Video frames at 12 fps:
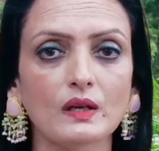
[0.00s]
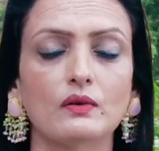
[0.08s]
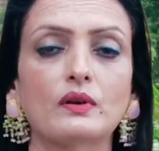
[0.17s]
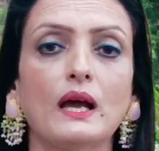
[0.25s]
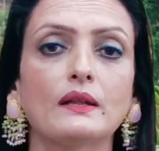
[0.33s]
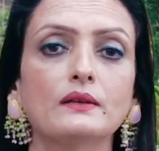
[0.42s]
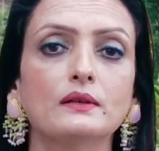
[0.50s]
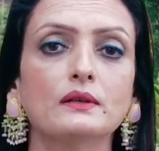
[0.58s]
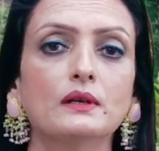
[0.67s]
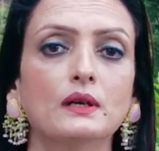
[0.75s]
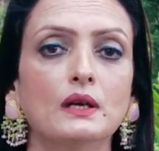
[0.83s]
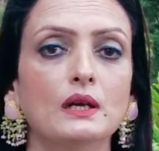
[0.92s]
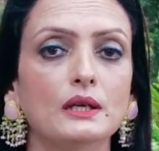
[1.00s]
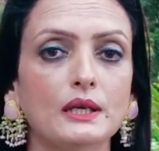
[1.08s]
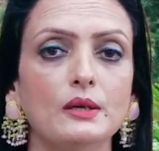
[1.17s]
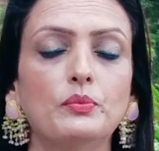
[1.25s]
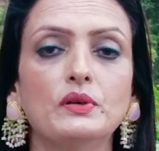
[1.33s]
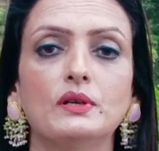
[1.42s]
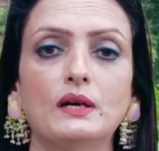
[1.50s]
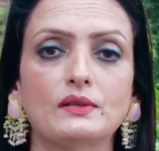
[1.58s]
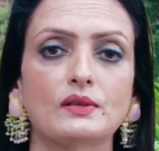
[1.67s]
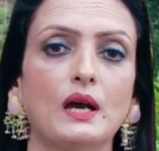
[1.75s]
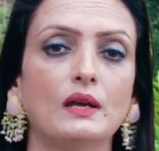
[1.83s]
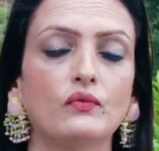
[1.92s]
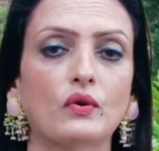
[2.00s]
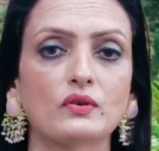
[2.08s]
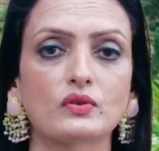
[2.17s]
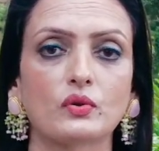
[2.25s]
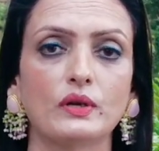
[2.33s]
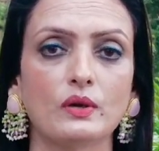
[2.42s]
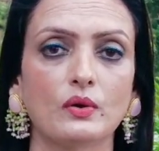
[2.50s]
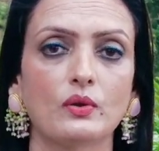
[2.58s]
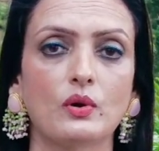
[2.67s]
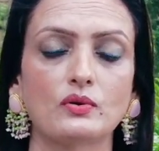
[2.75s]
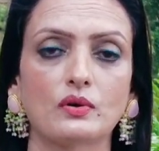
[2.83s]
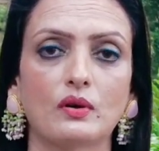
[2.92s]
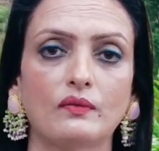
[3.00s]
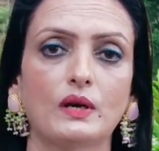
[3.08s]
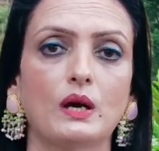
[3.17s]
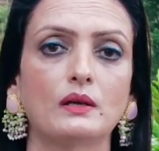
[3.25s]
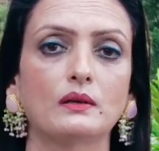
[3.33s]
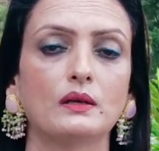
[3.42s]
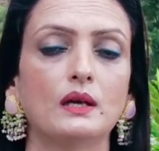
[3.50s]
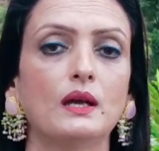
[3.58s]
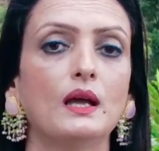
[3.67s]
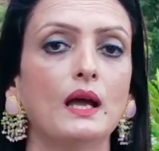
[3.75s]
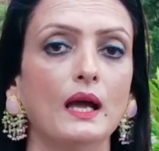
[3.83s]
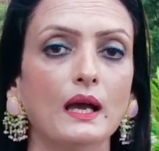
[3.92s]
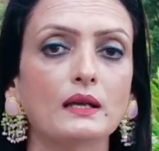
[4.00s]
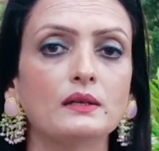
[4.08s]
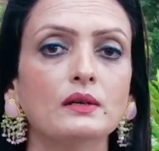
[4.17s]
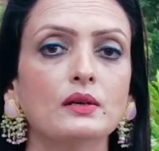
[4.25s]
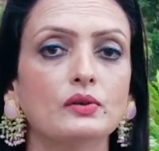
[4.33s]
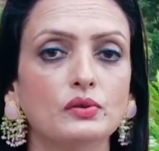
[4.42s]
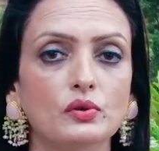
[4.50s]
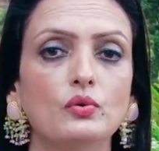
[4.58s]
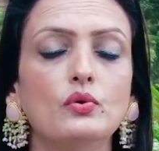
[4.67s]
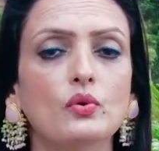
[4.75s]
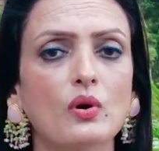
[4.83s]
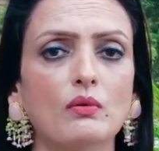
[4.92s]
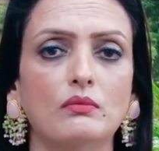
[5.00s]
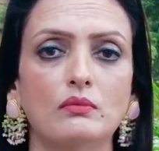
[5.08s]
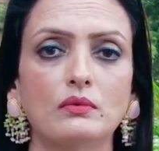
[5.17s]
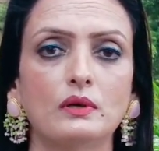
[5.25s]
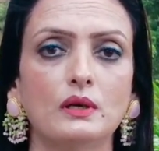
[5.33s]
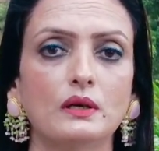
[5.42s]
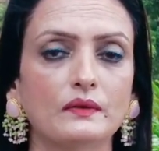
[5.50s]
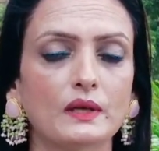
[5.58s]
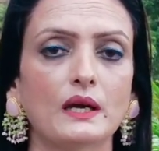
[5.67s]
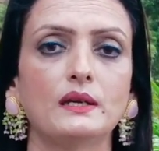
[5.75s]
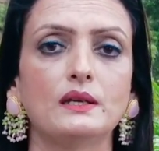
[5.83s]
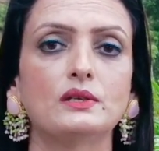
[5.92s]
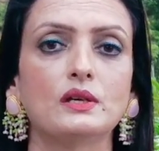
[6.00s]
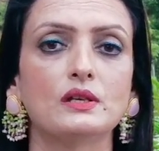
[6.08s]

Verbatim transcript: Rather, keep it aside for sowing on the altar of God, and you know that it